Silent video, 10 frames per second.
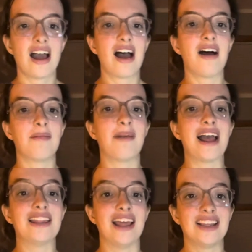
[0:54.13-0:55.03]
Um, I
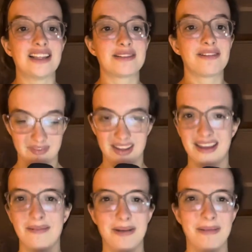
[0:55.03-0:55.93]
like this one.
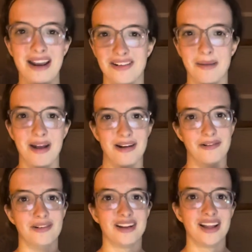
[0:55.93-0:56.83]
Could be better about
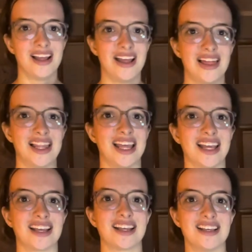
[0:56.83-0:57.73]

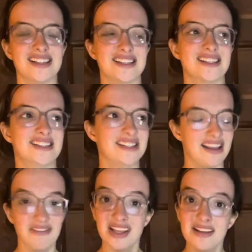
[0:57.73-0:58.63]
like
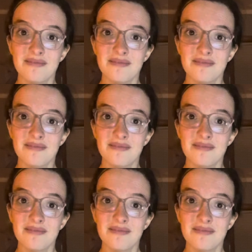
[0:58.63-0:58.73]
saving.